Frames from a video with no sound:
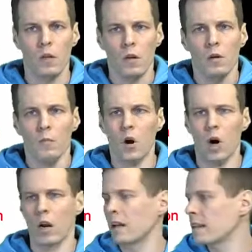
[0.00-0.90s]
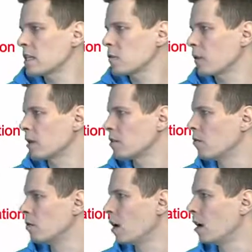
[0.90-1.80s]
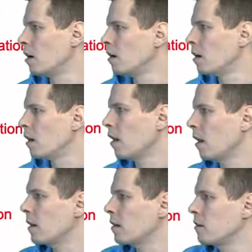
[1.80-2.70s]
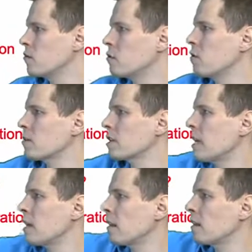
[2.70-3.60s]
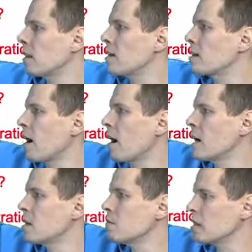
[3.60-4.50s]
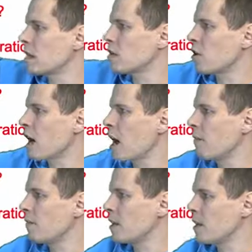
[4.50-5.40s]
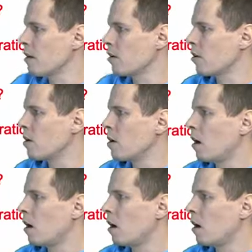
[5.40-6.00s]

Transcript: model it this way. So like you're saying that these items that you have here